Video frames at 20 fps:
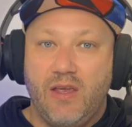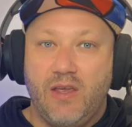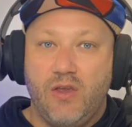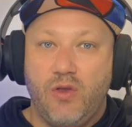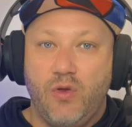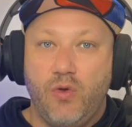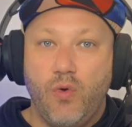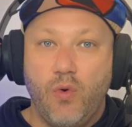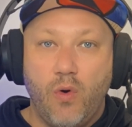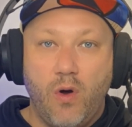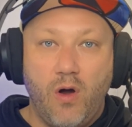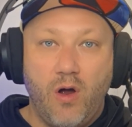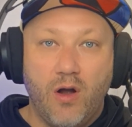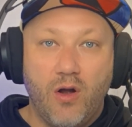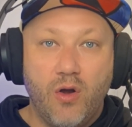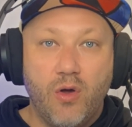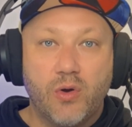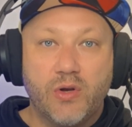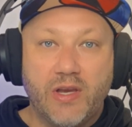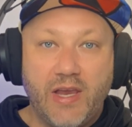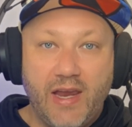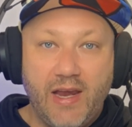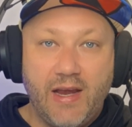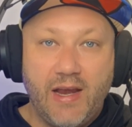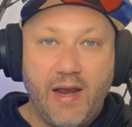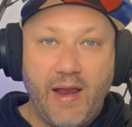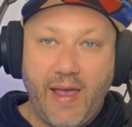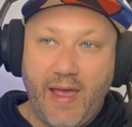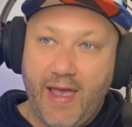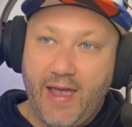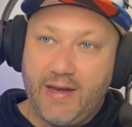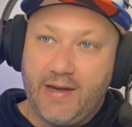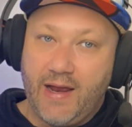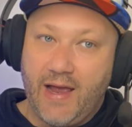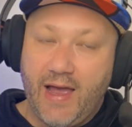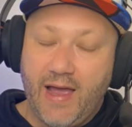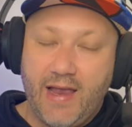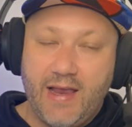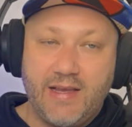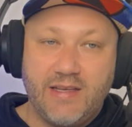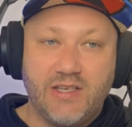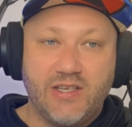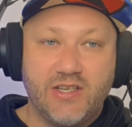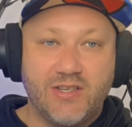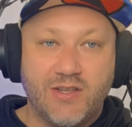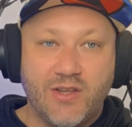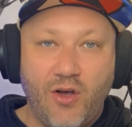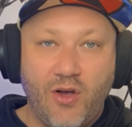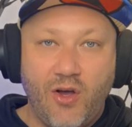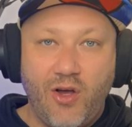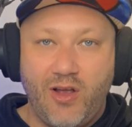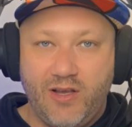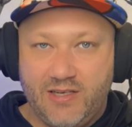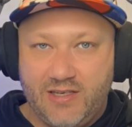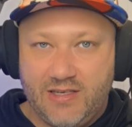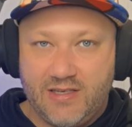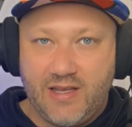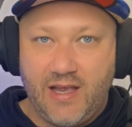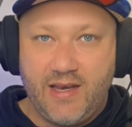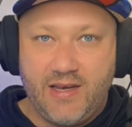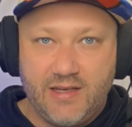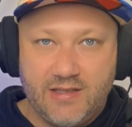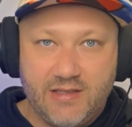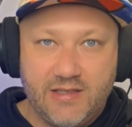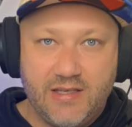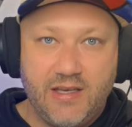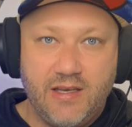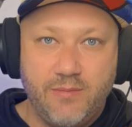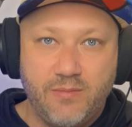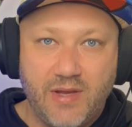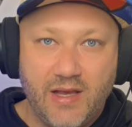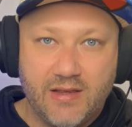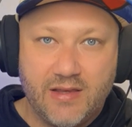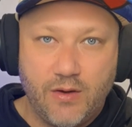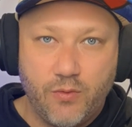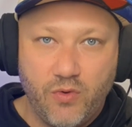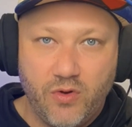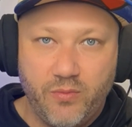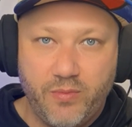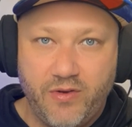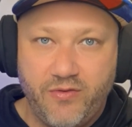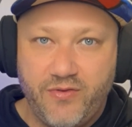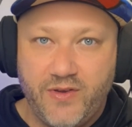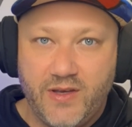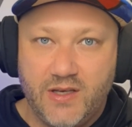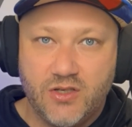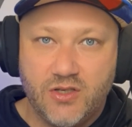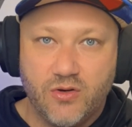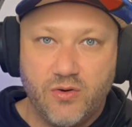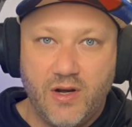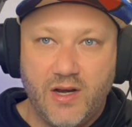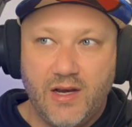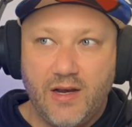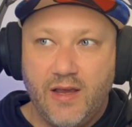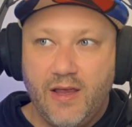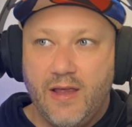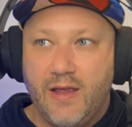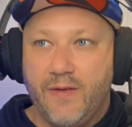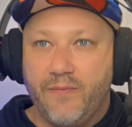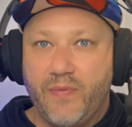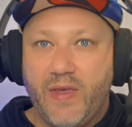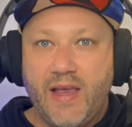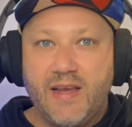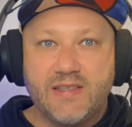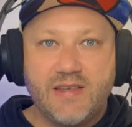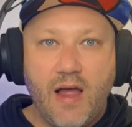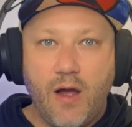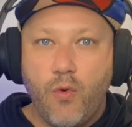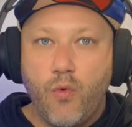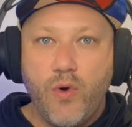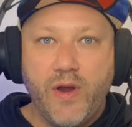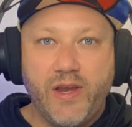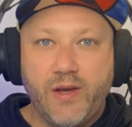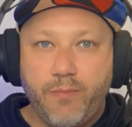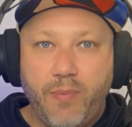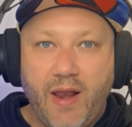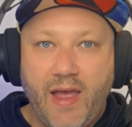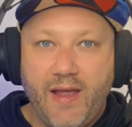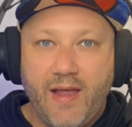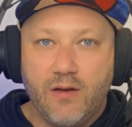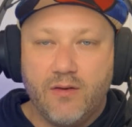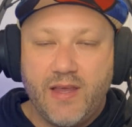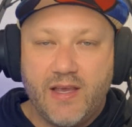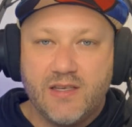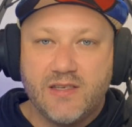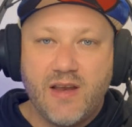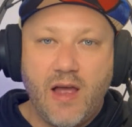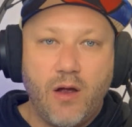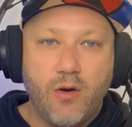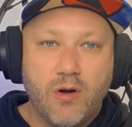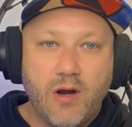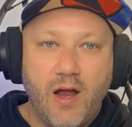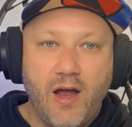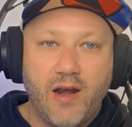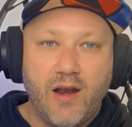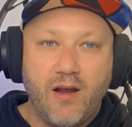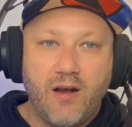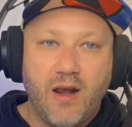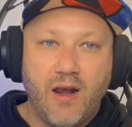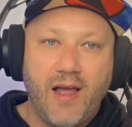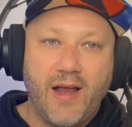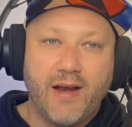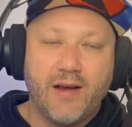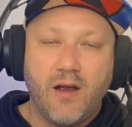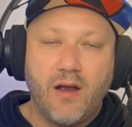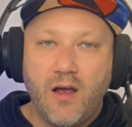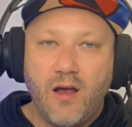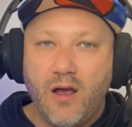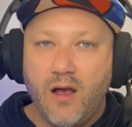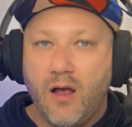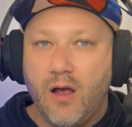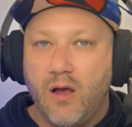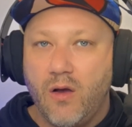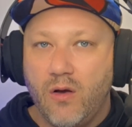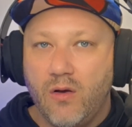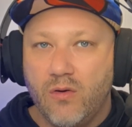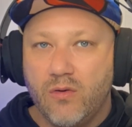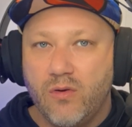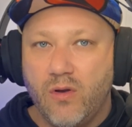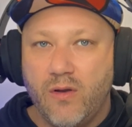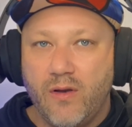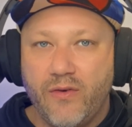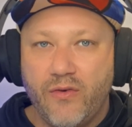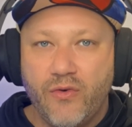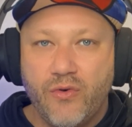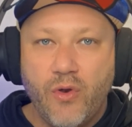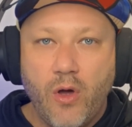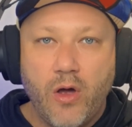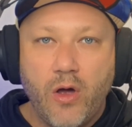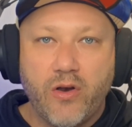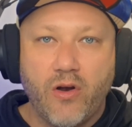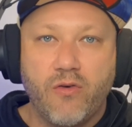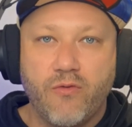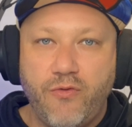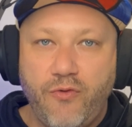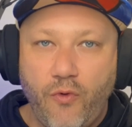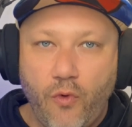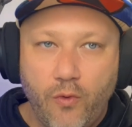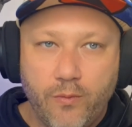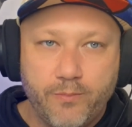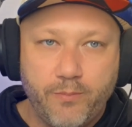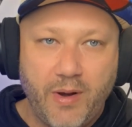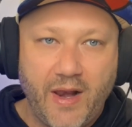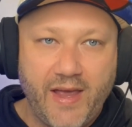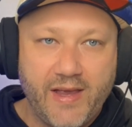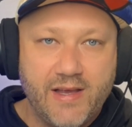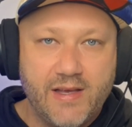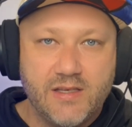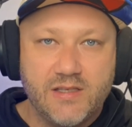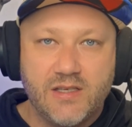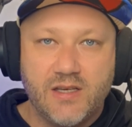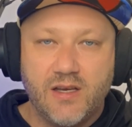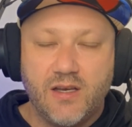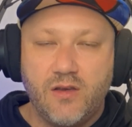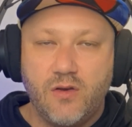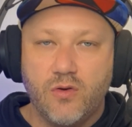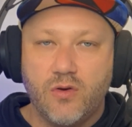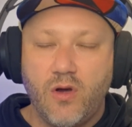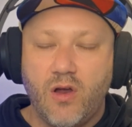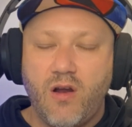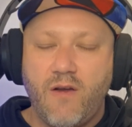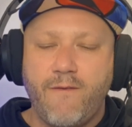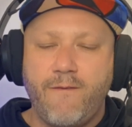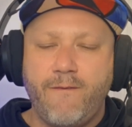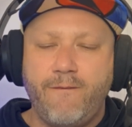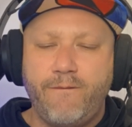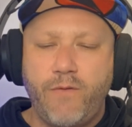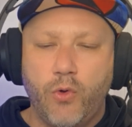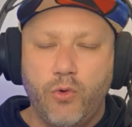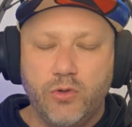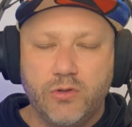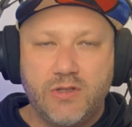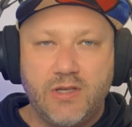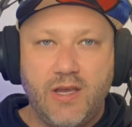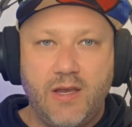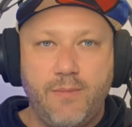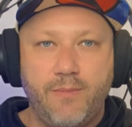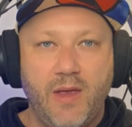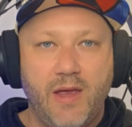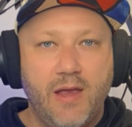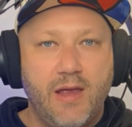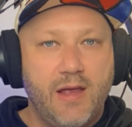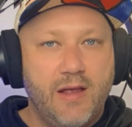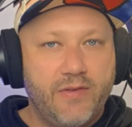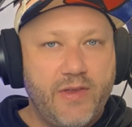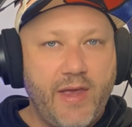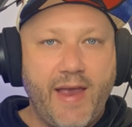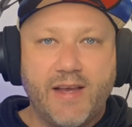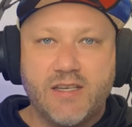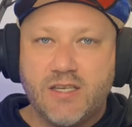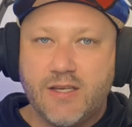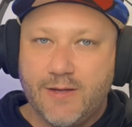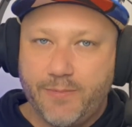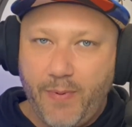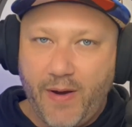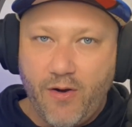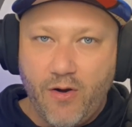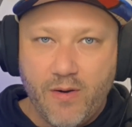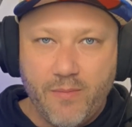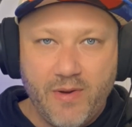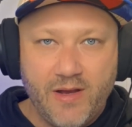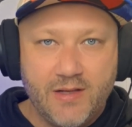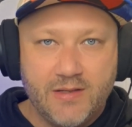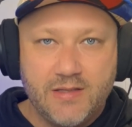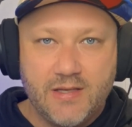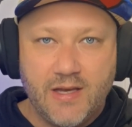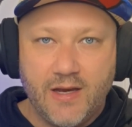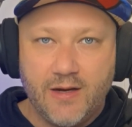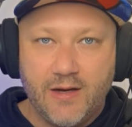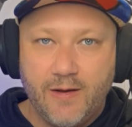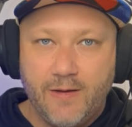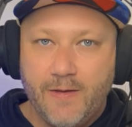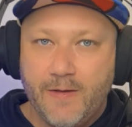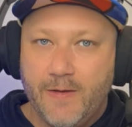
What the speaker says: you are looking at a star-studded team that they will be featuring. There's no weak player. There's no kind of like not on form players here. You've got a full team. They're experimenting.